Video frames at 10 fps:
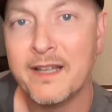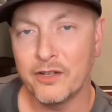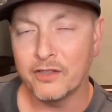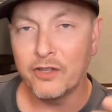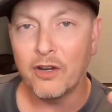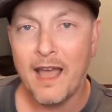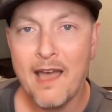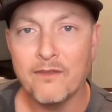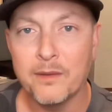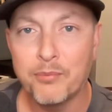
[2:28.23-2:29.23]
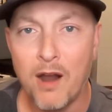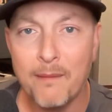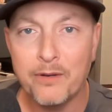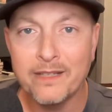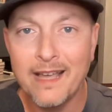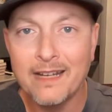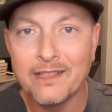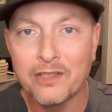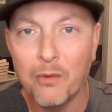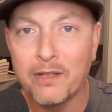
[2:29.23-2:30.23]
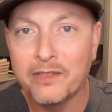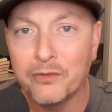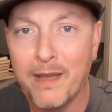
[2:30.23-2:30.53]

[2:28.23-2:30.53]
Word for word: you're, you're going to have a property that is going to